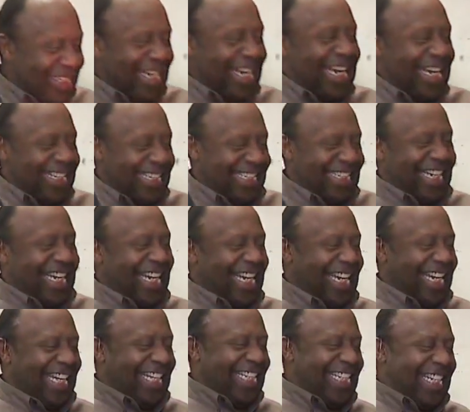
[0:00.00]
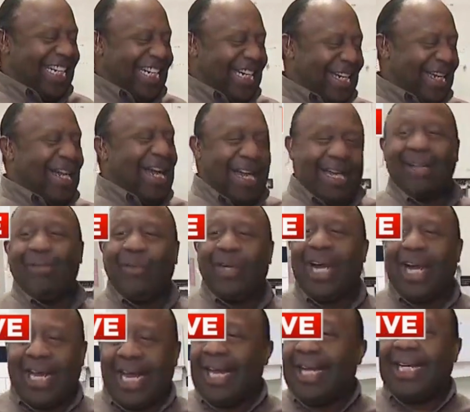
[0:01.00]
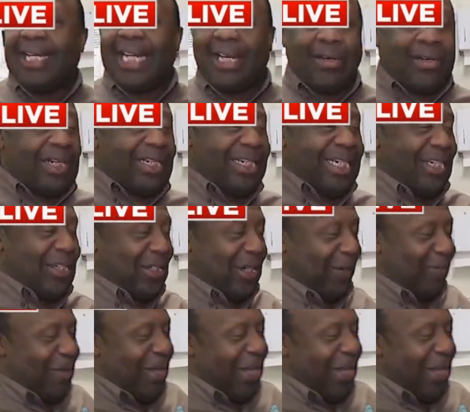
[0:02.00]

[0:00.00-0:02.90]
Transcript: Yes, and uh, I, I, need that on a T-shirt.